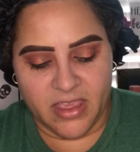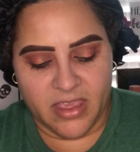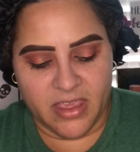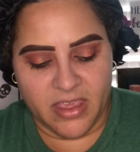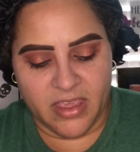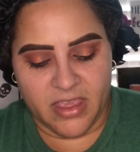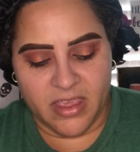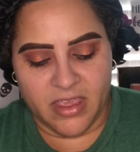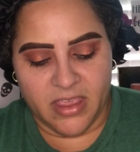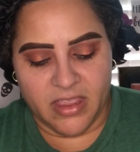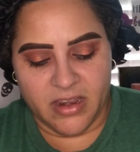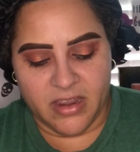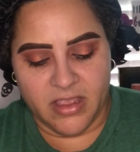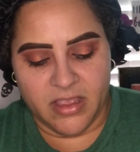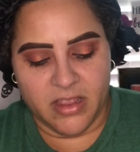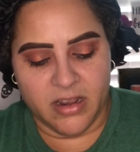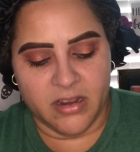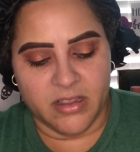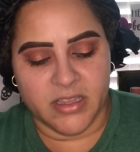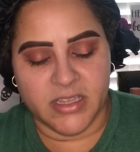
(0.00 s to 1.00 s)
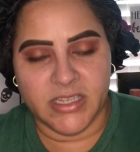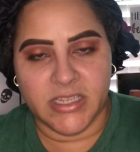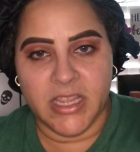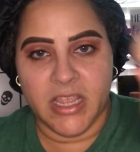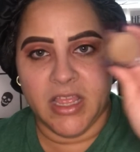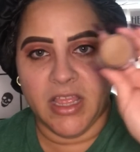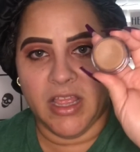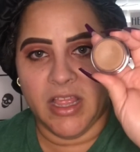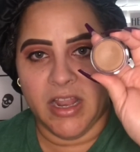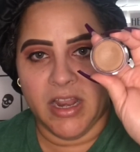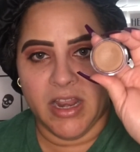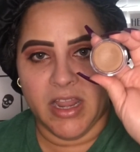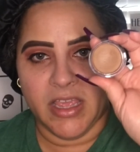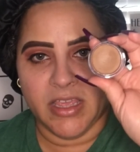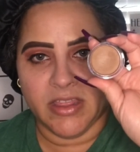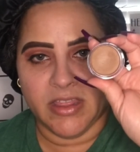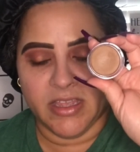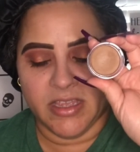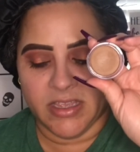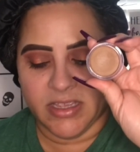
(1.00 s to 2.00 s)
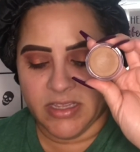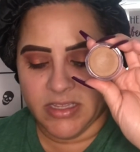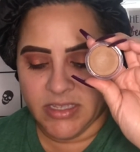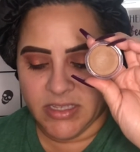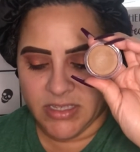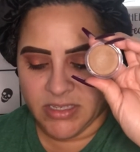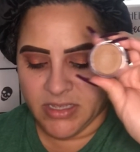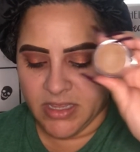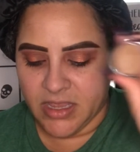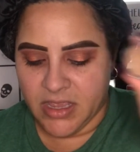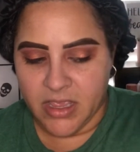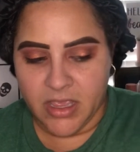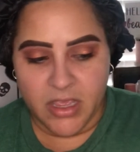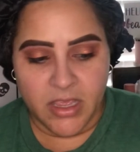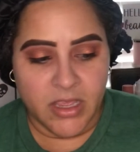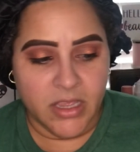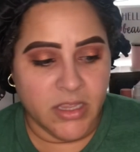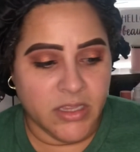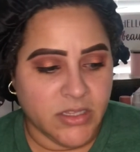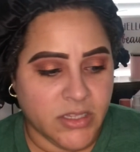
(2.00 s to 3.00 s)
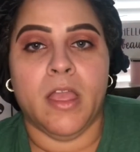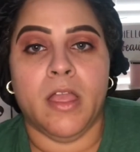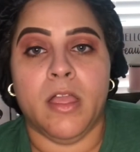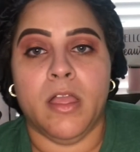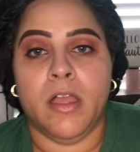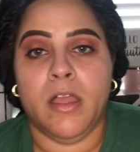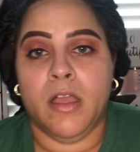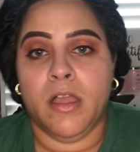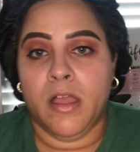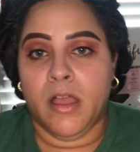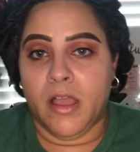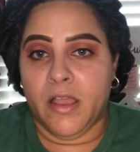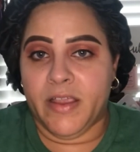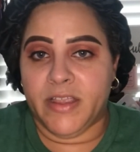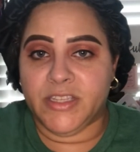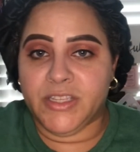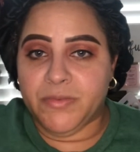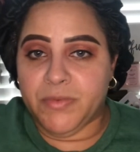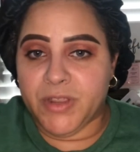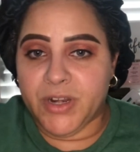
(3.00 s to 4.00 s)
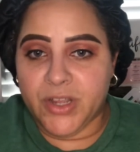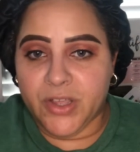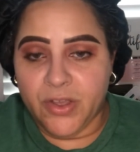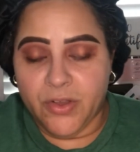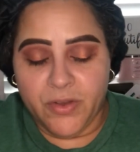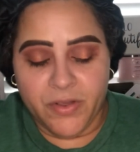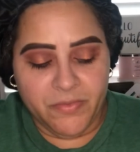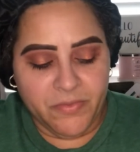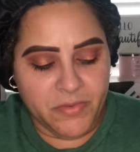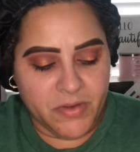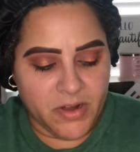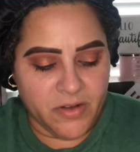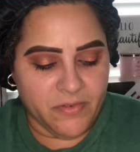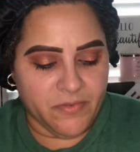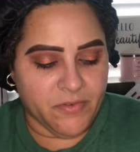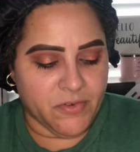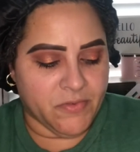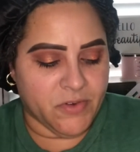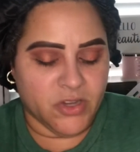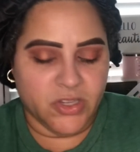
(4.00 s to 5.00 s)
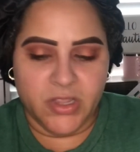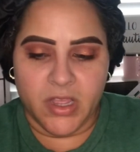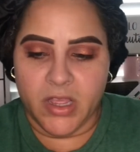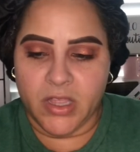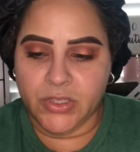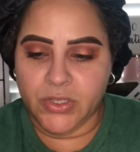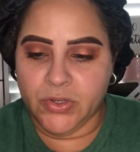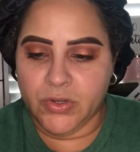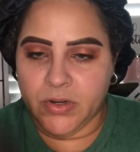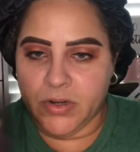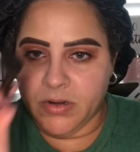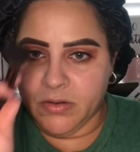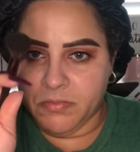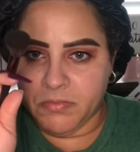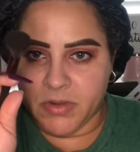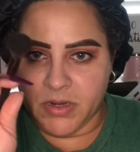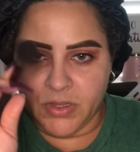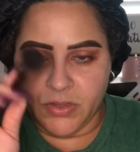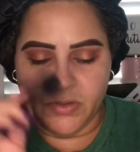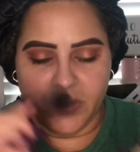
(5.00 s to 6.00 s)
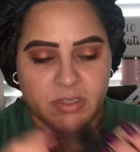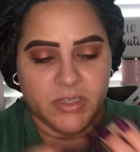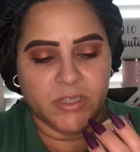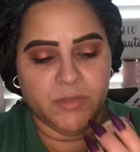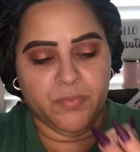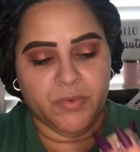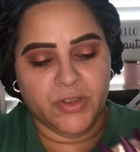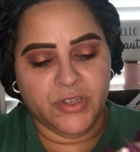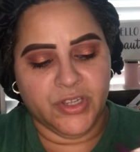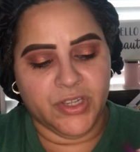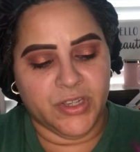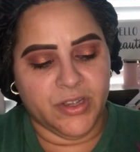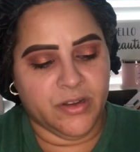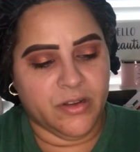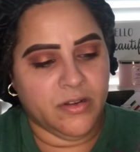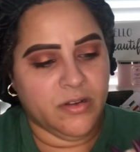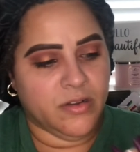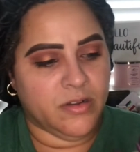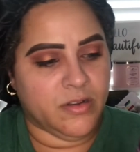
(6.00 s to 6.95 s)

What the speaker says: and it looks like this. All right, so we're gonna go and we're gonna reverse contour. I'm gonna use this brush here.